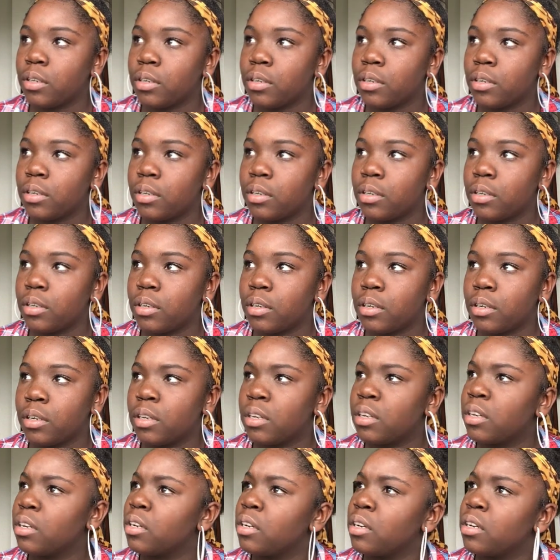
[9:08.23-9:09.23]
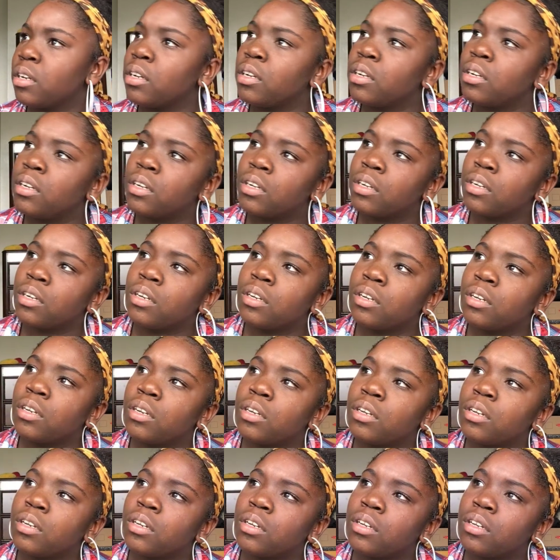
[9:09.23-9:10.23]

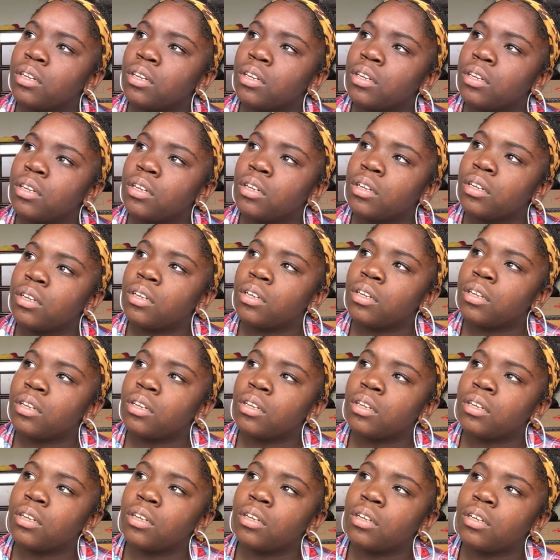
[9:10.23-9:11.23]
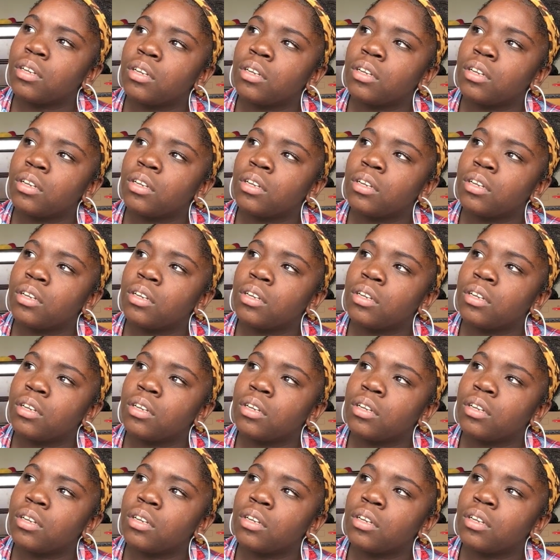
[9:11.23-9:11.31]
(no one is talking)